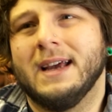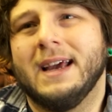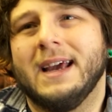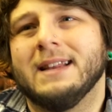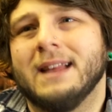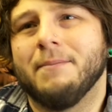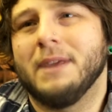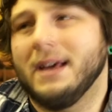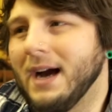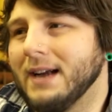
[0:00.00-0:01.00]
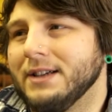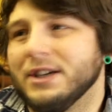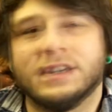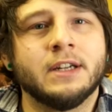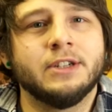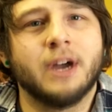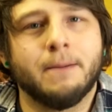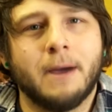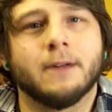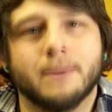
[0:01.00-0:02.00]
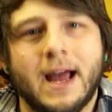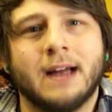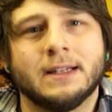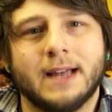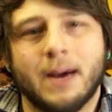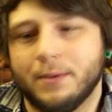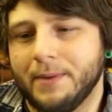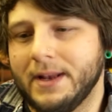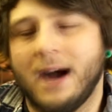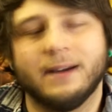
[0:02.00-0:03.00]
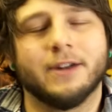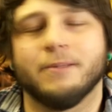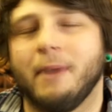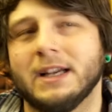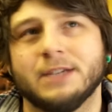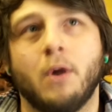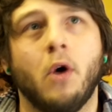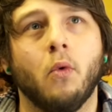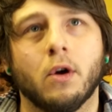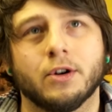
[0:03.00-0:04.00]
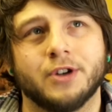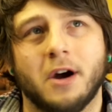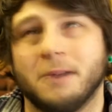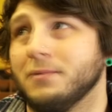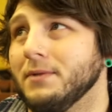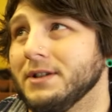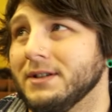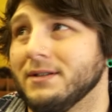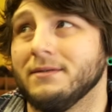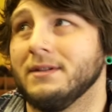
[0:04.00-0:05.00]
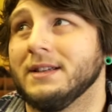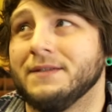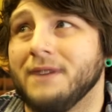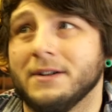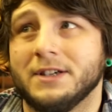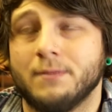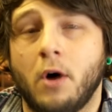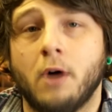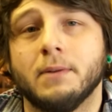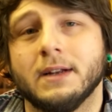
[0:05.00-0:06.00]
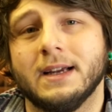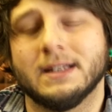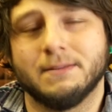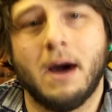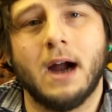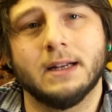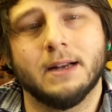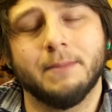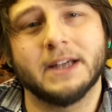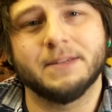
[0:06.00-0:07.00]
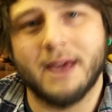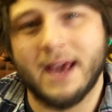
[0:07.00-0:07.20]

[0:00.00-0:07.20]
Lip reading: it let me kind of just jump out of reality. I would be down here in my small workshop, it's very small, but it's mine, and it makes me